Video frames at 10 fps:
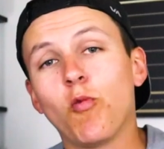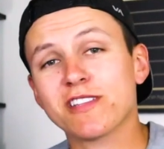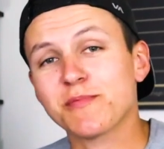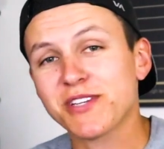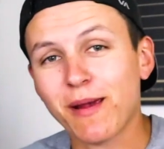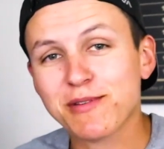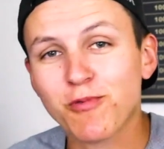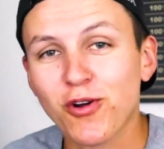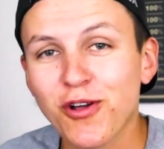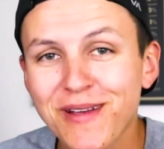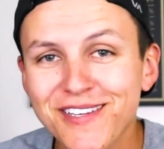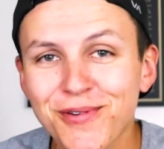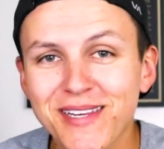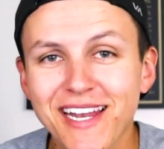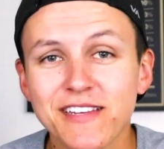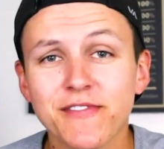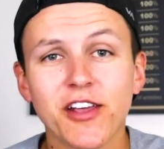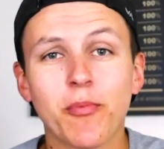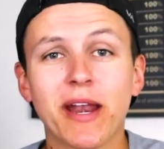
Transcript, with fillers: What's up champs, welcome to today's video.